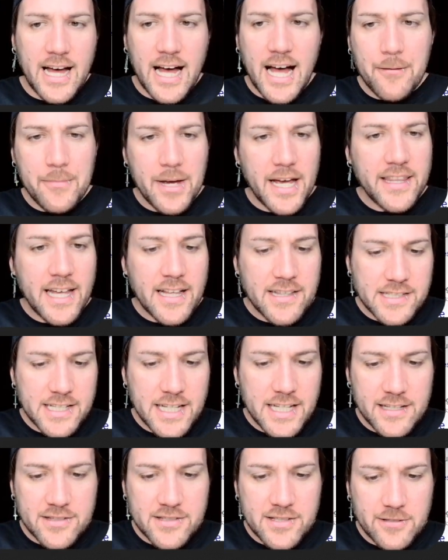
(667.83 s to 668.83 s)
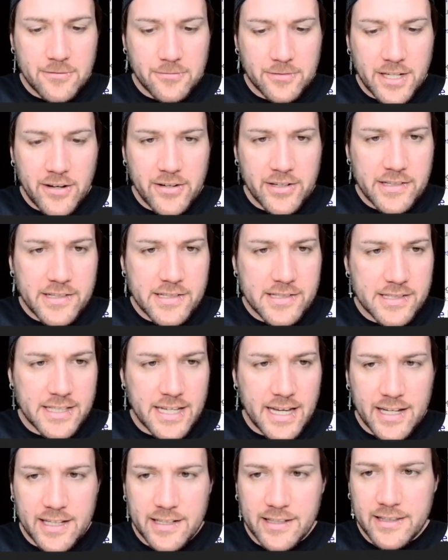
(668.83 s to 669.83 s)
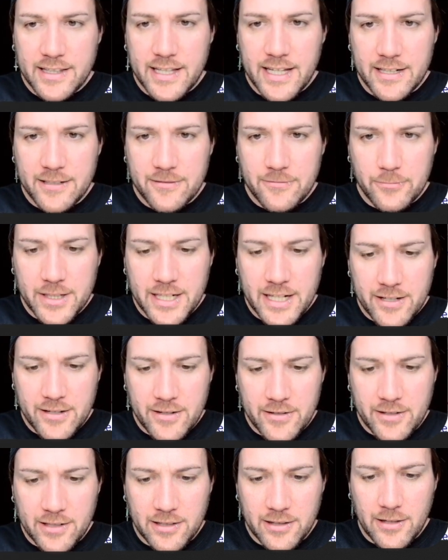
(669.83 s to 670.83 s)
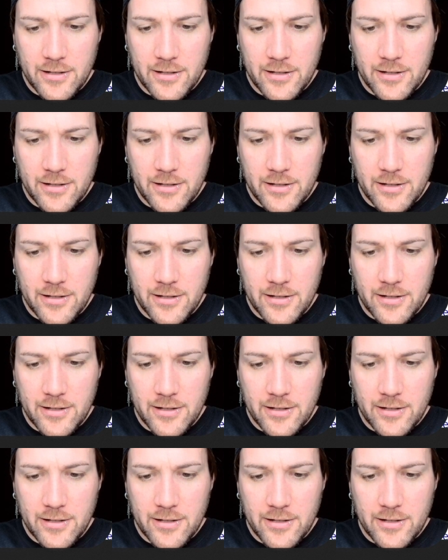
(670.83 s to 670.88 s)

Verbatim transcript: Um, and that's it. So you'll notice that then when I go